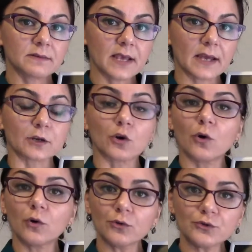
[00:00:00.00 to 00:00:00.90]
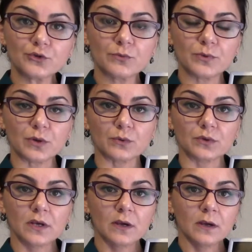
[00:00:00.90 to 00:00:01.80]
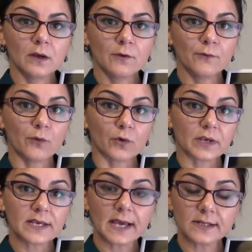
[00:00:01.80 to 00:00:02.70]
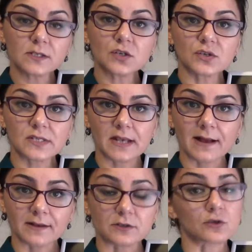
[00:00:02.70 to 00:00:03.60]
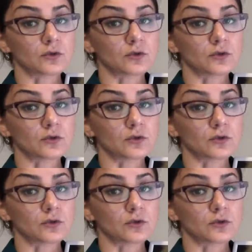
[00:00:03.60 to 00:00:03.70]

can contribute for cancer cells to